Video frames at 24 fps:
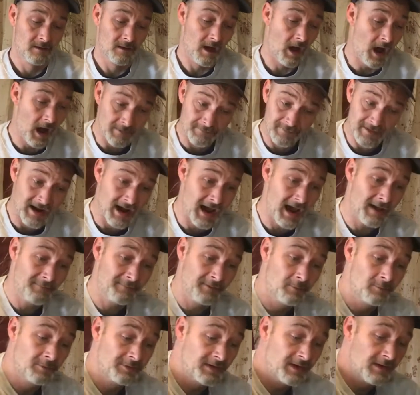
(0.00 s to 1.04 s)
I'd be
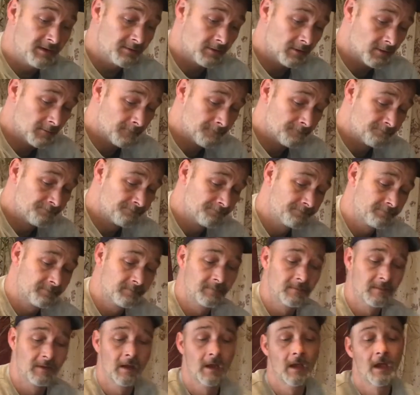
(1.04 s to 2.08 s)
happy with either.
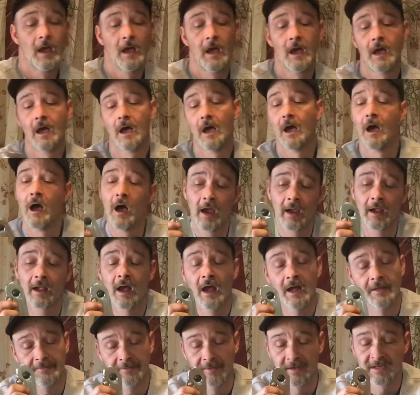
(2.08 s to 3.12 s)
I
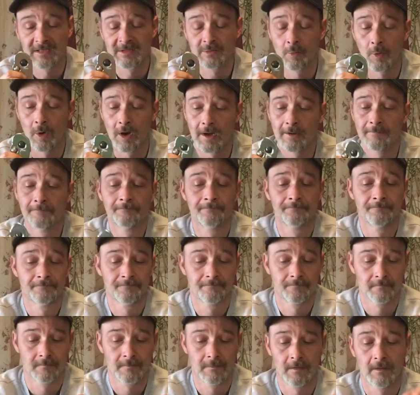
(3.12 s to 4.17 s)
got this one
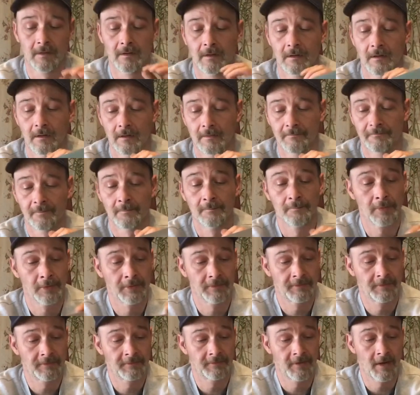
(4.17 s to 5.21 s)
from
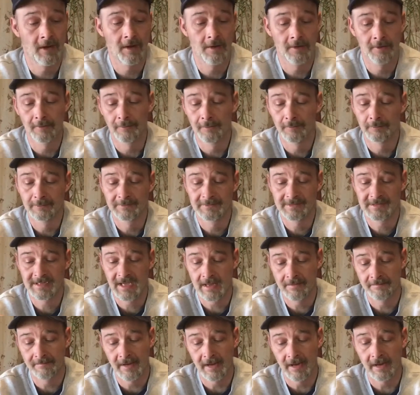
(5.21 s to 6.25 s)
Princess Auto. It was
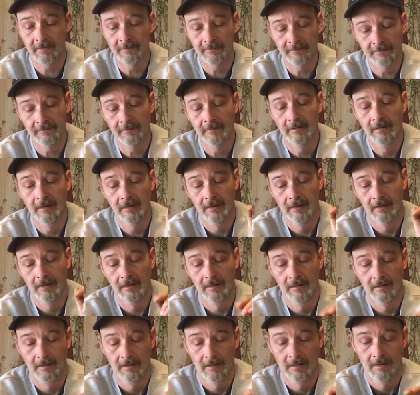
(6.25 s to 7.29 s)
$10.
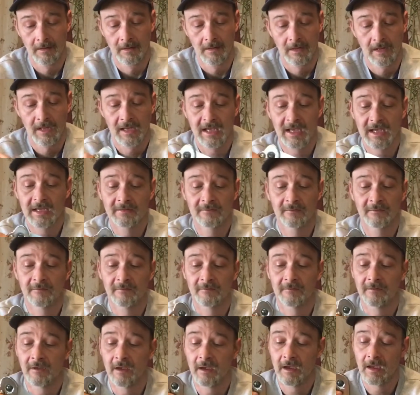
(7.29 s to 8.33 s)

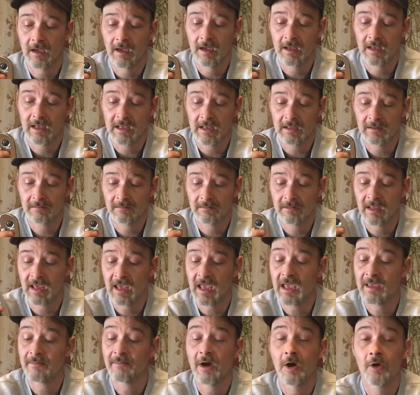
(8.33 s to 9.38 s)
It
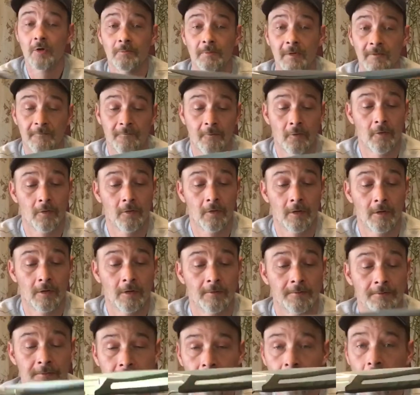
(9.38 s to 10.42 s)
came out
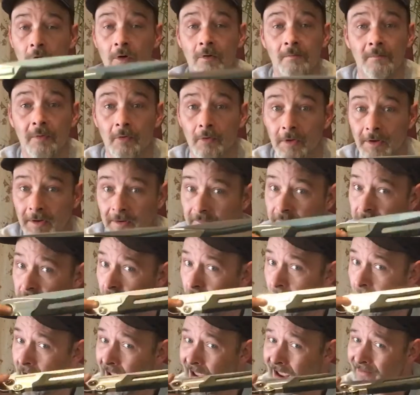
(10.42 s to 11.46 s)
before the Game Boy, so
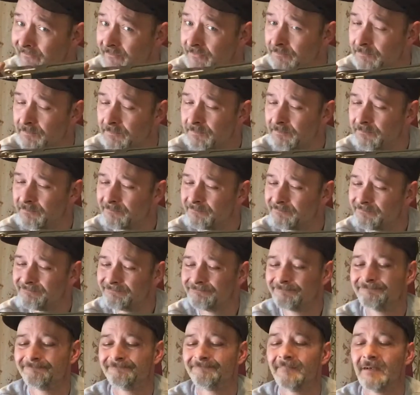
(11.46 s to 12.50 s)
I have
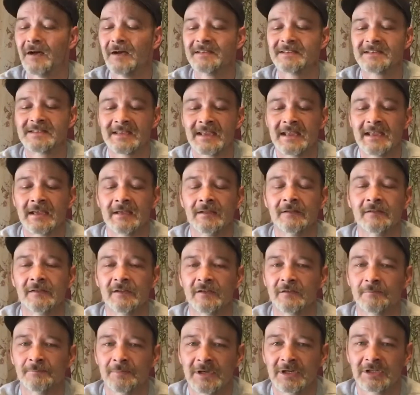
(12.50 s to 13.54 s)
a stinking
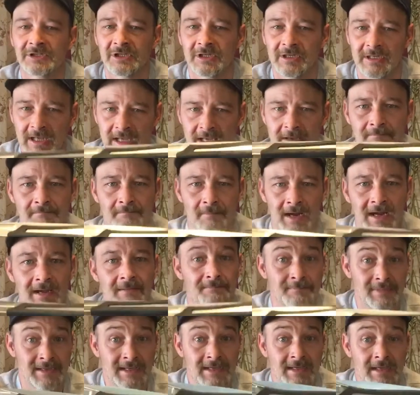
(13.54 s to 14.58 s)
suspicion it
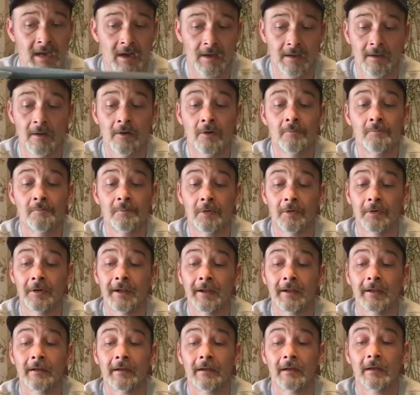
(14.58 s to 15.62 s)
might be a Game
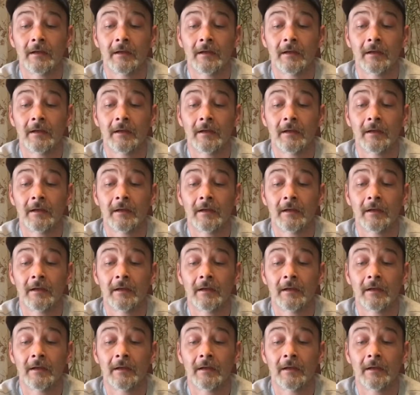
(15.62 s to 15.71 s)
Boy